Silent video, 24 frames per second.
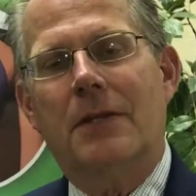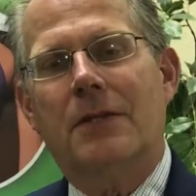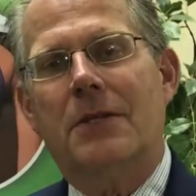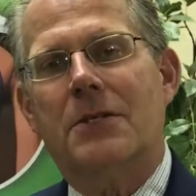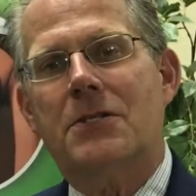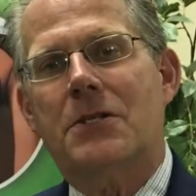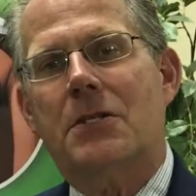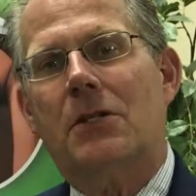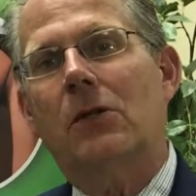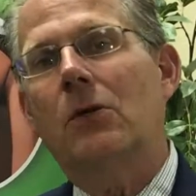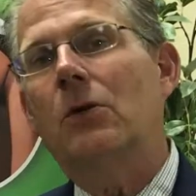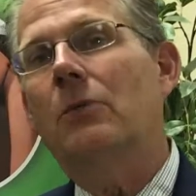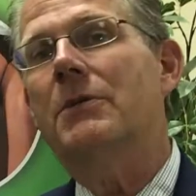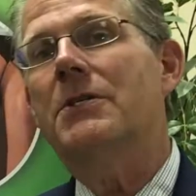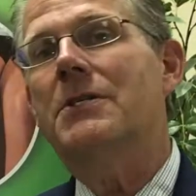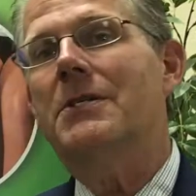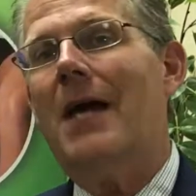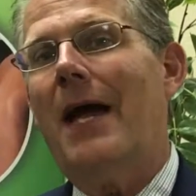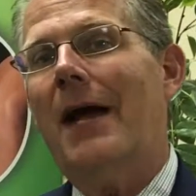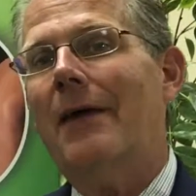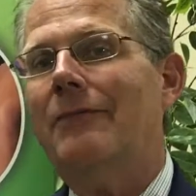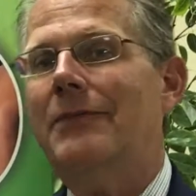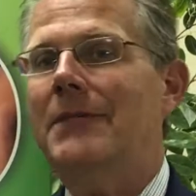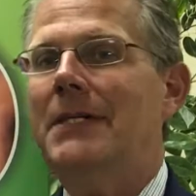The Celluma is
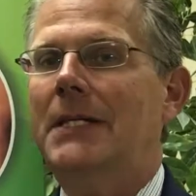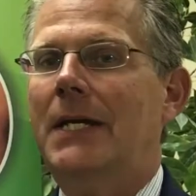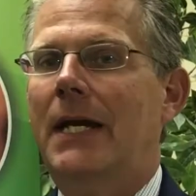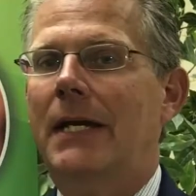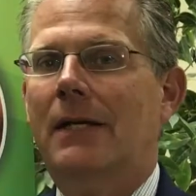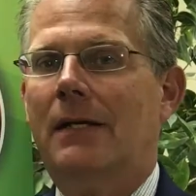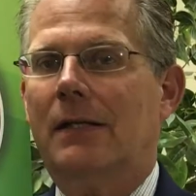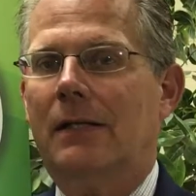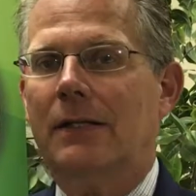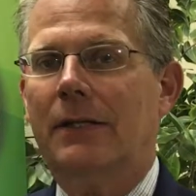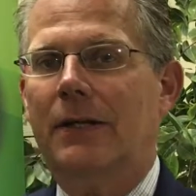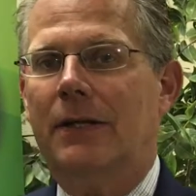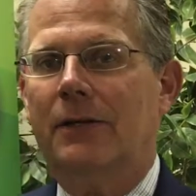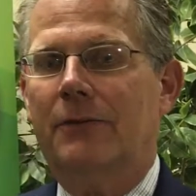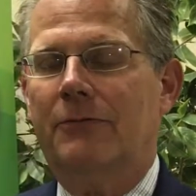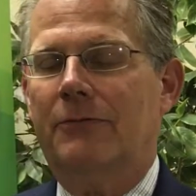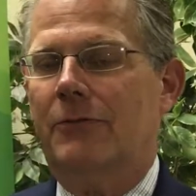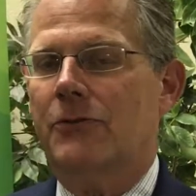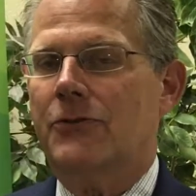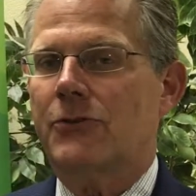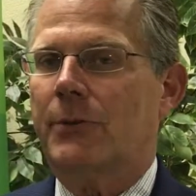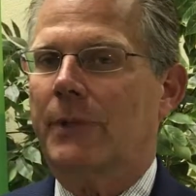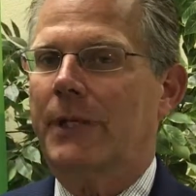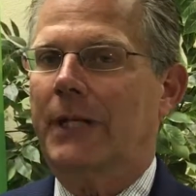FDA cleared
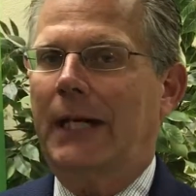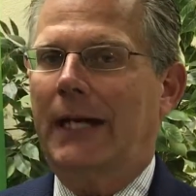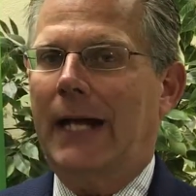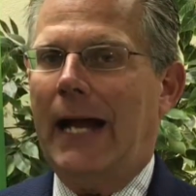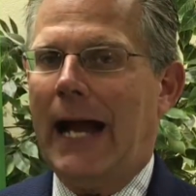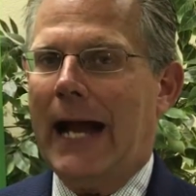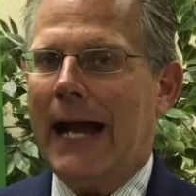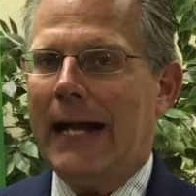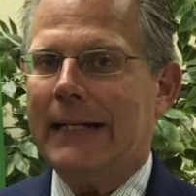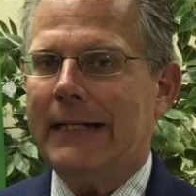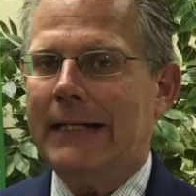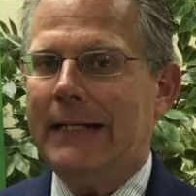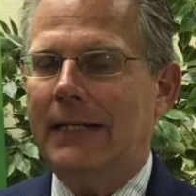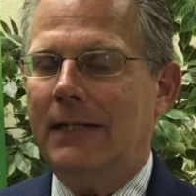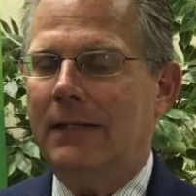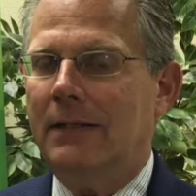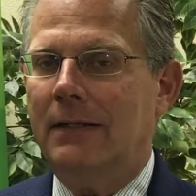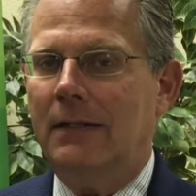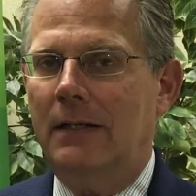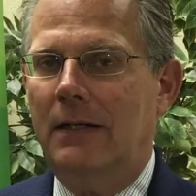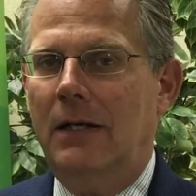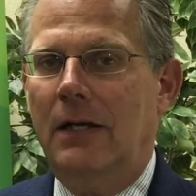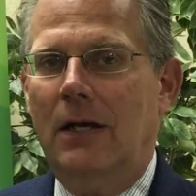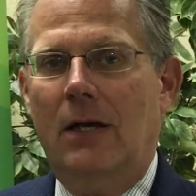for treating
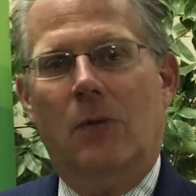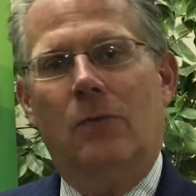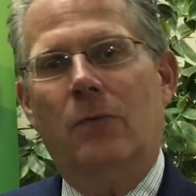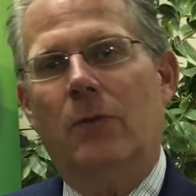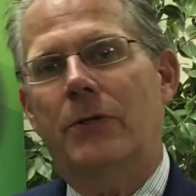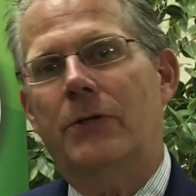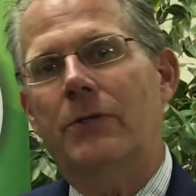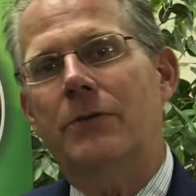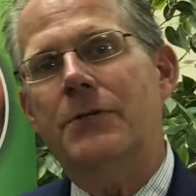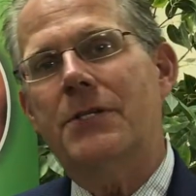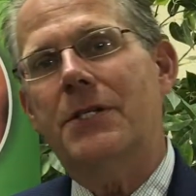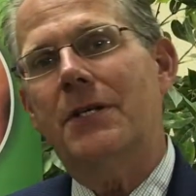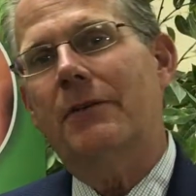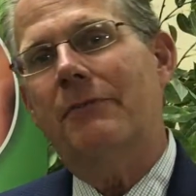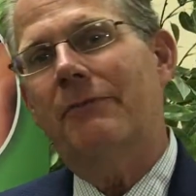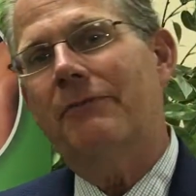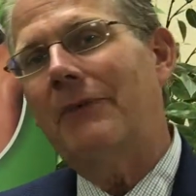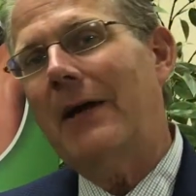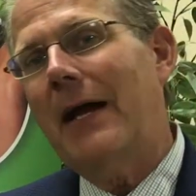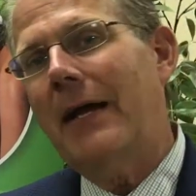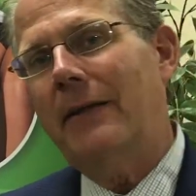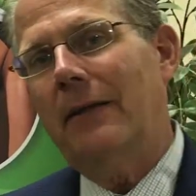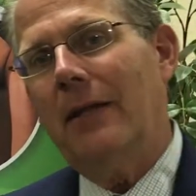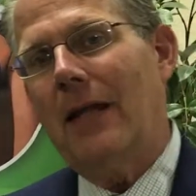acne, reducing
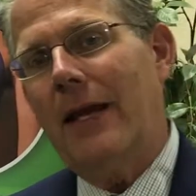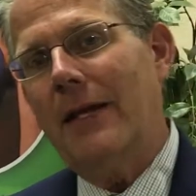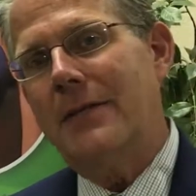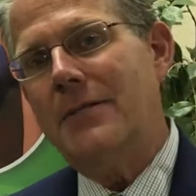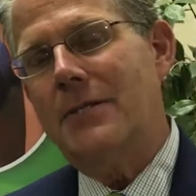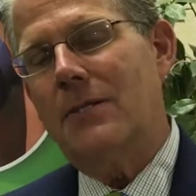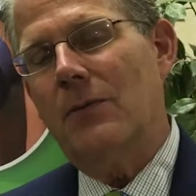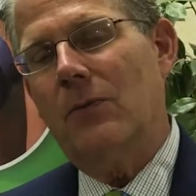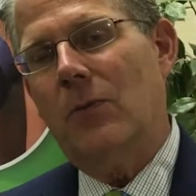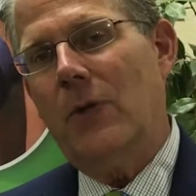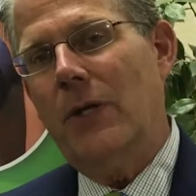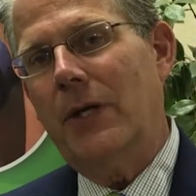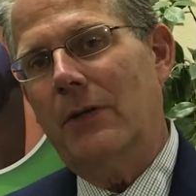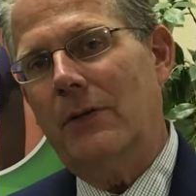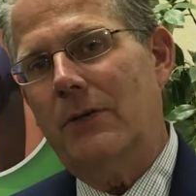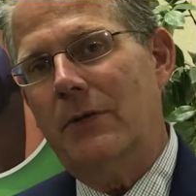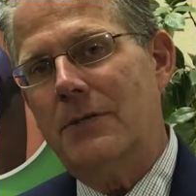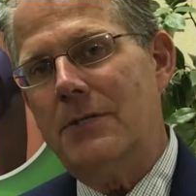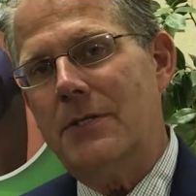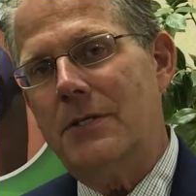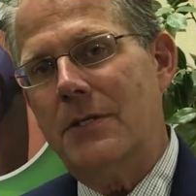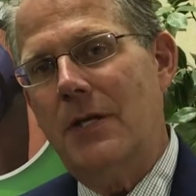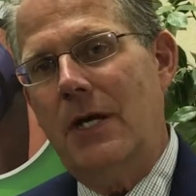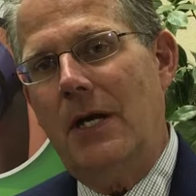fine lines and
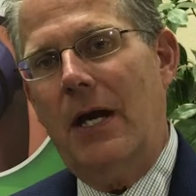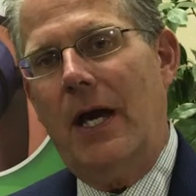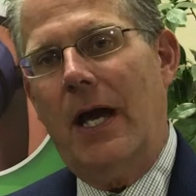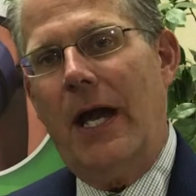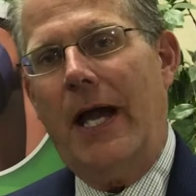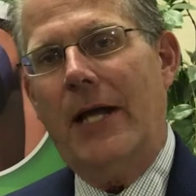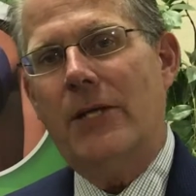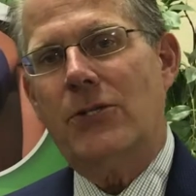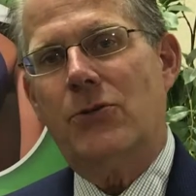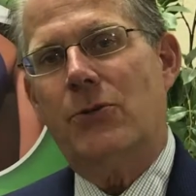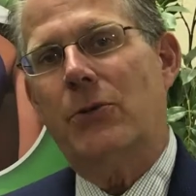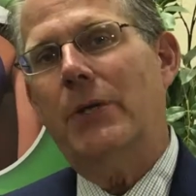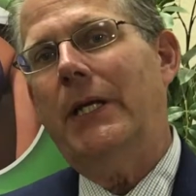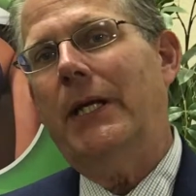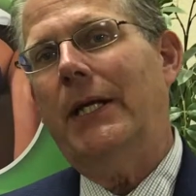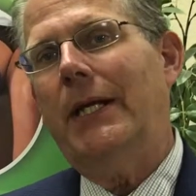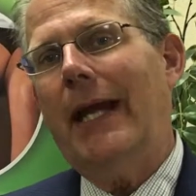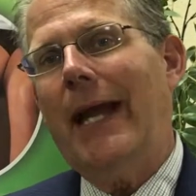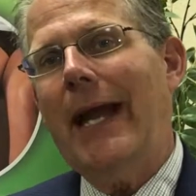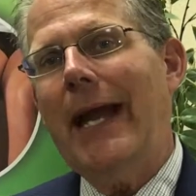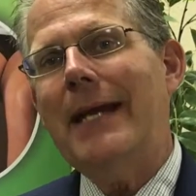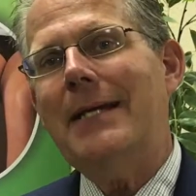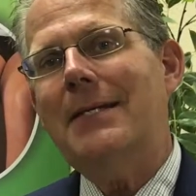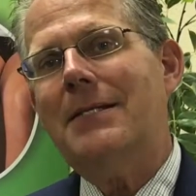wrinkles, and
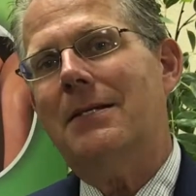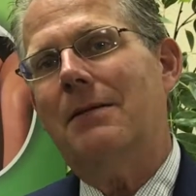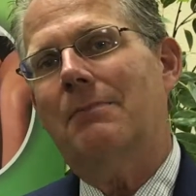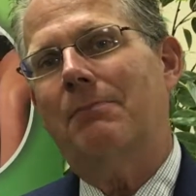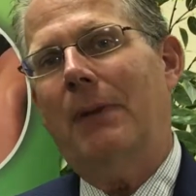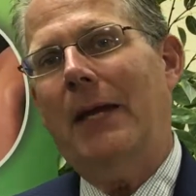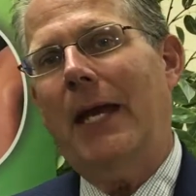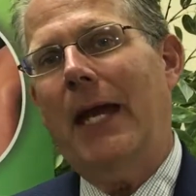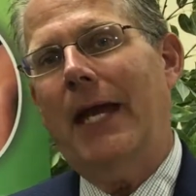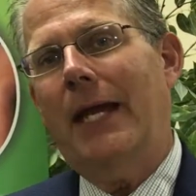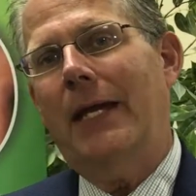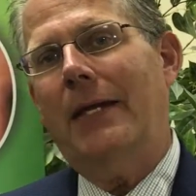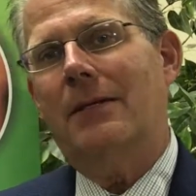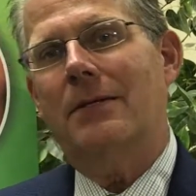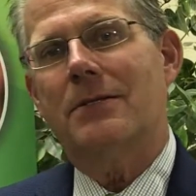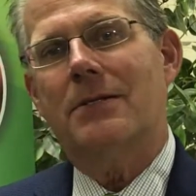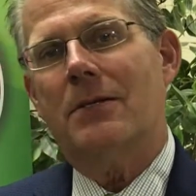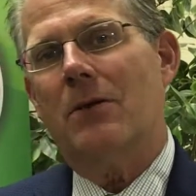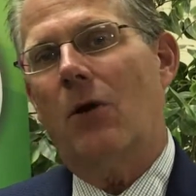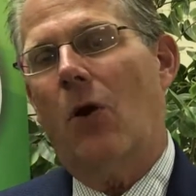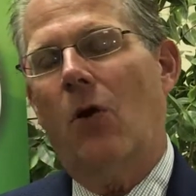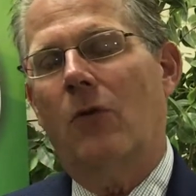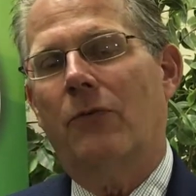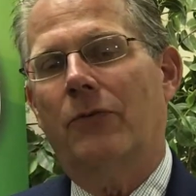treating aches and
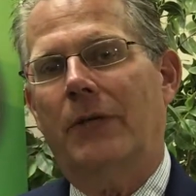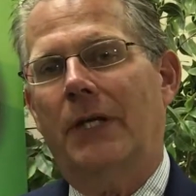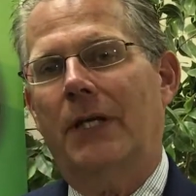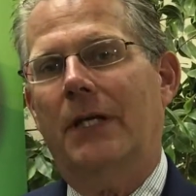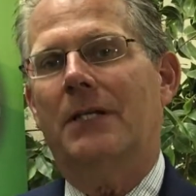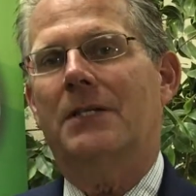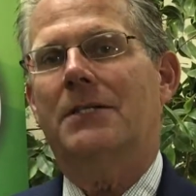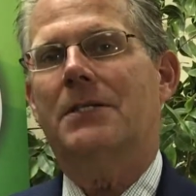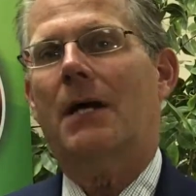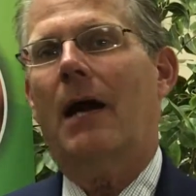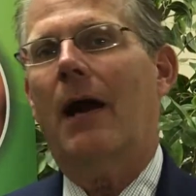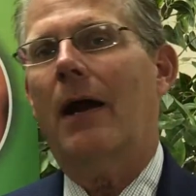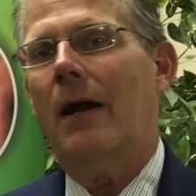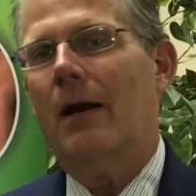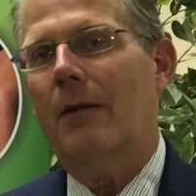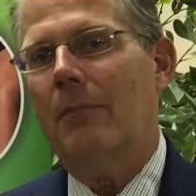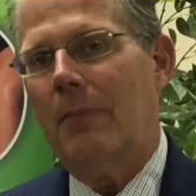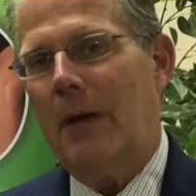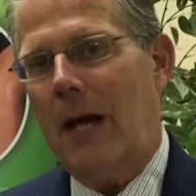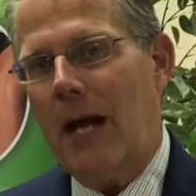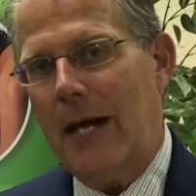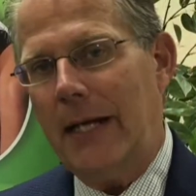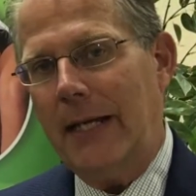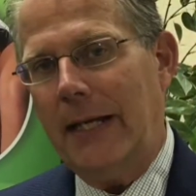pains over the entire
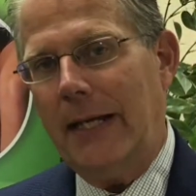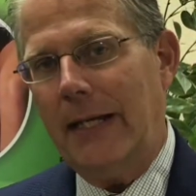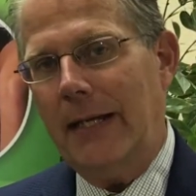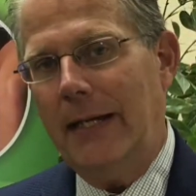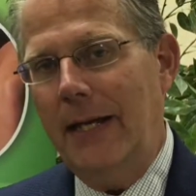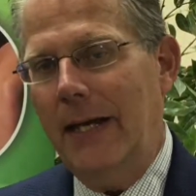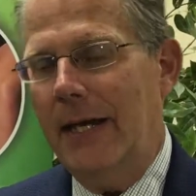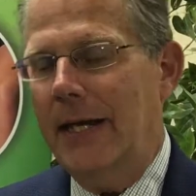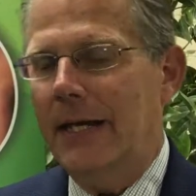body.